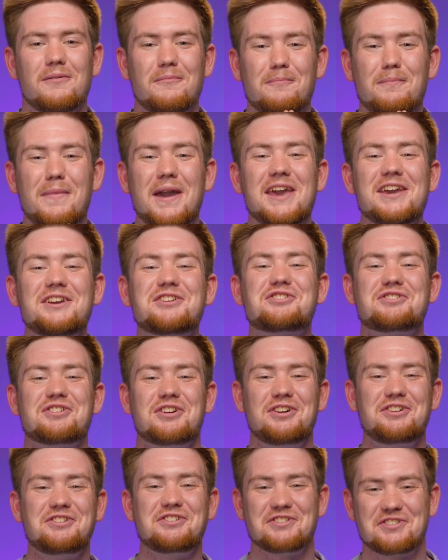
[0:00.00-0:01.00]
Make
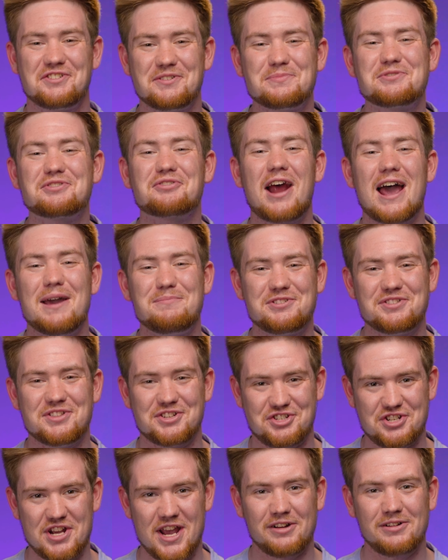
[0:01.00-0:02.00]
sure to subscribe to the
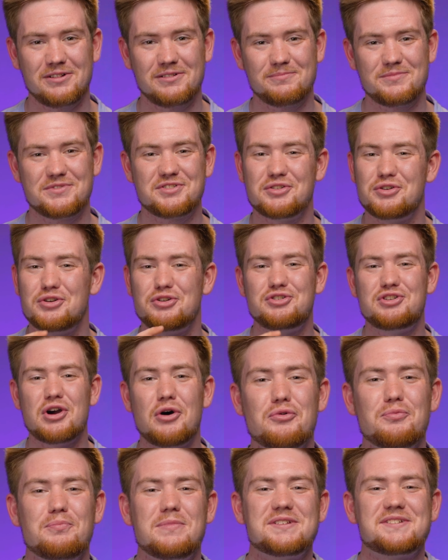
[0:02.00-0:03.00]
channel so you
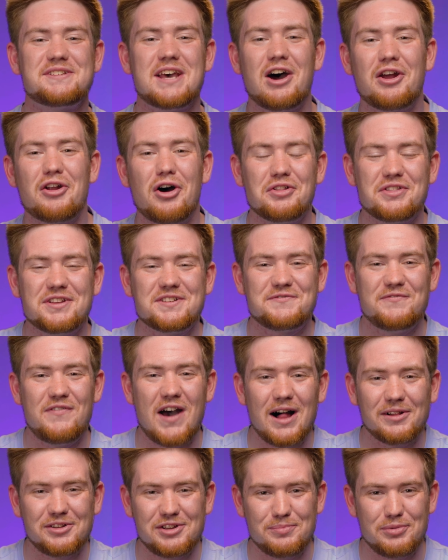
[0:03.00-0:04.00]
don't miss out on this
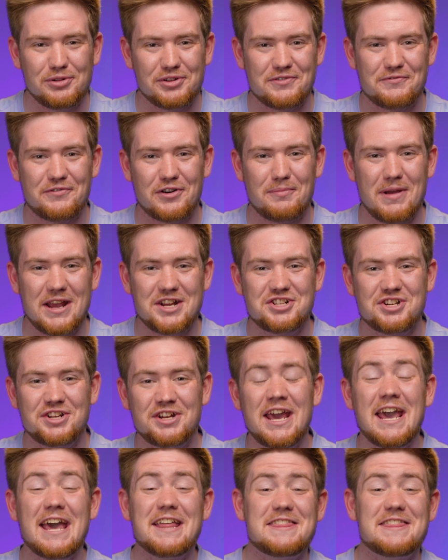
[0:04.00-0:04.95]
valuable information